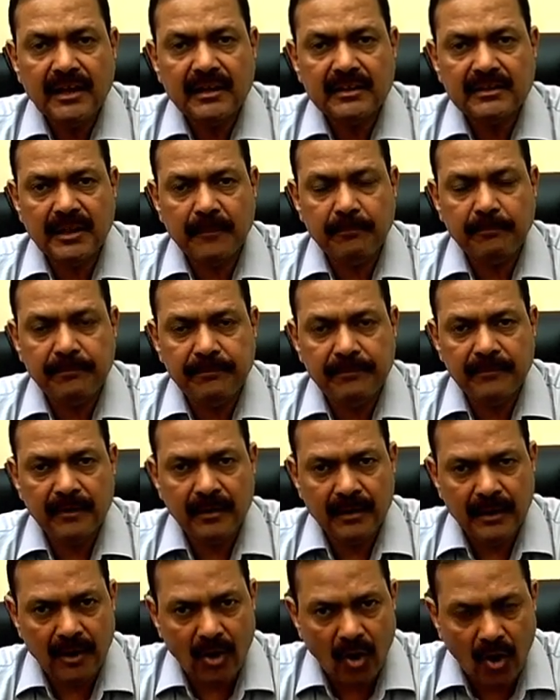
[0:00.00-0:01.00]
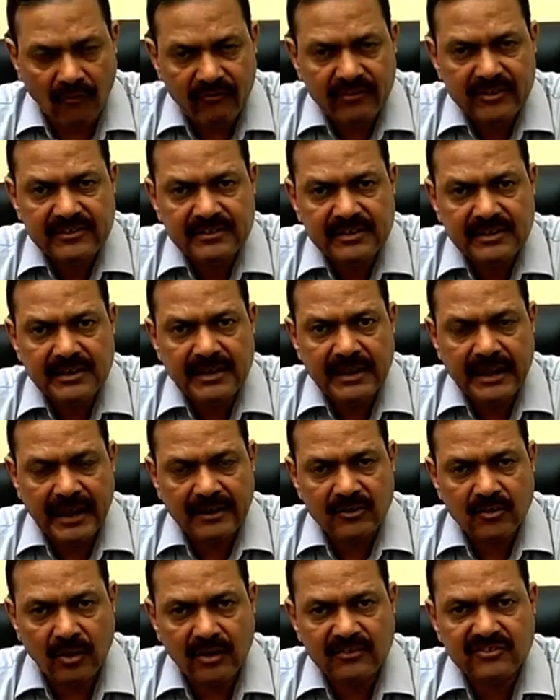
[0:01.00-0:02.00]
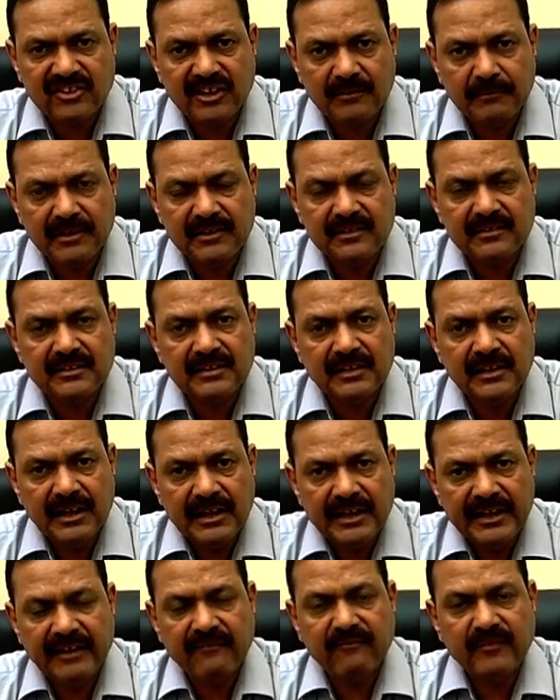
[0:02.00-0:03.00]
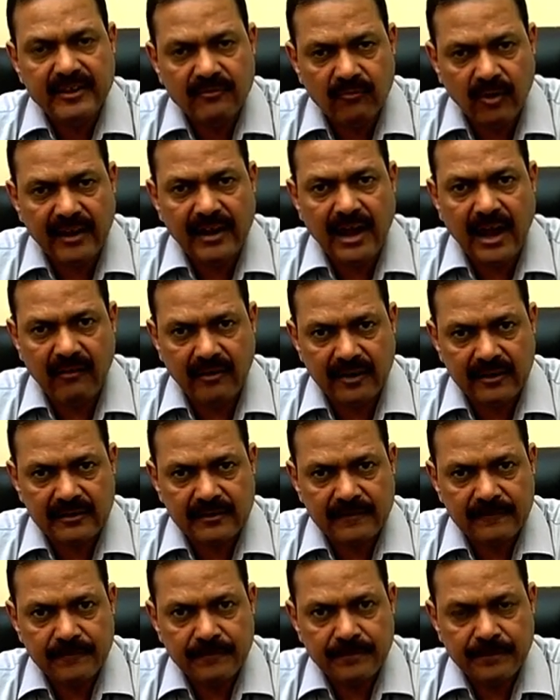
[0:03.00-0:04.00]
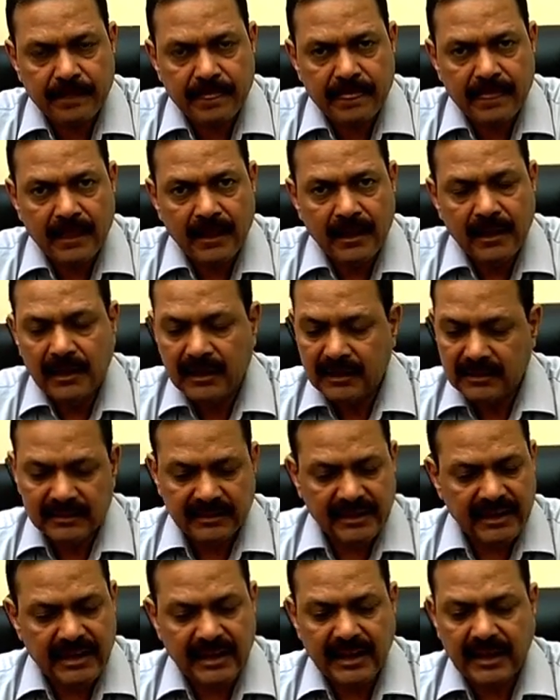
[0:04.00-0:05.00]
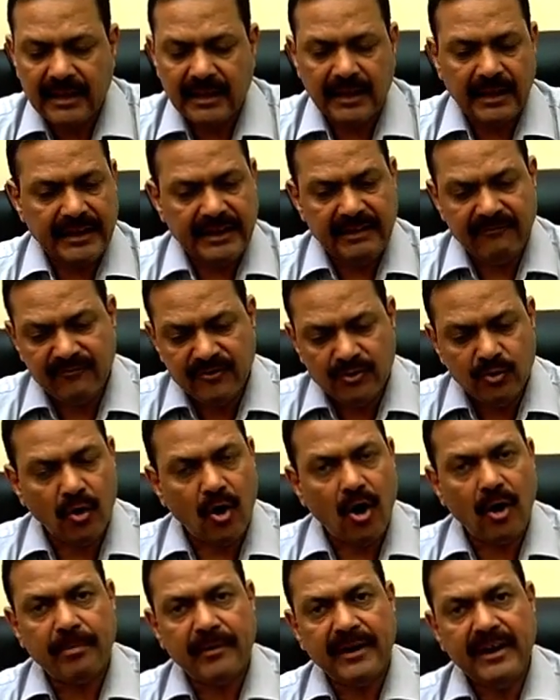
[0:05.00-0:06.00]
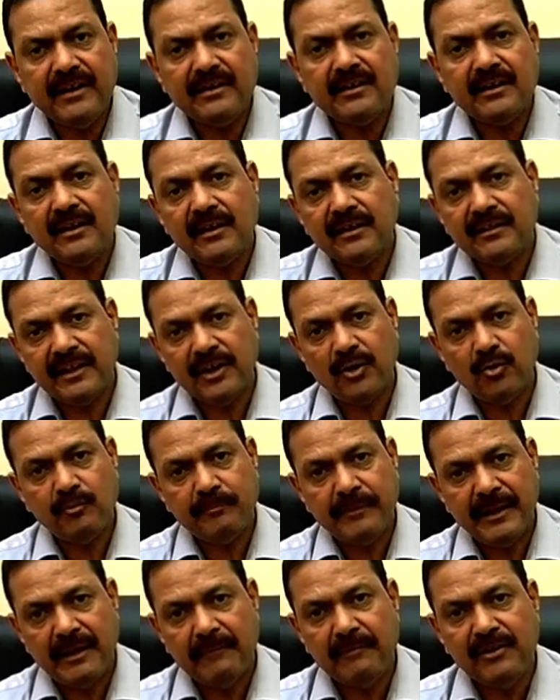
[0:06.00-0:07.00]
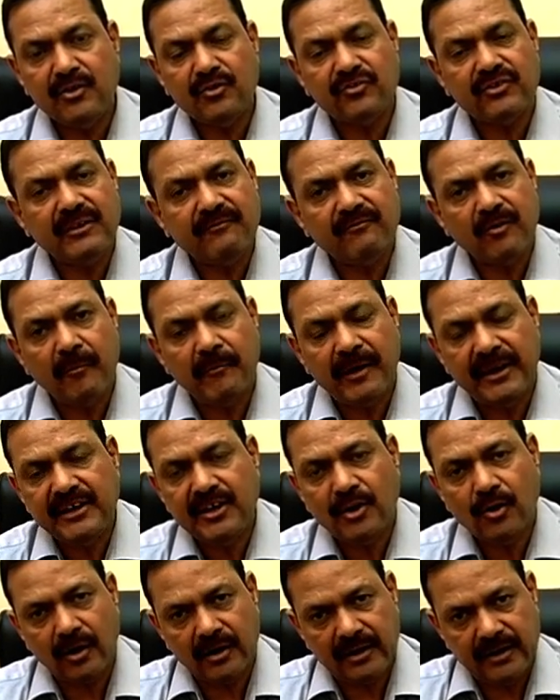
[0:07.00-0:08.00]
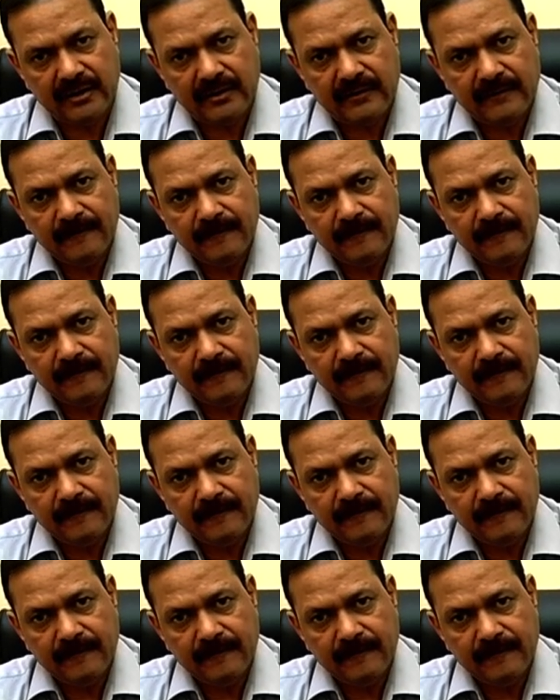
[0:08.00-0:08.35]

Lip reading: the officer and constables every 1 hour. If you operate, they would be able to see from any corner.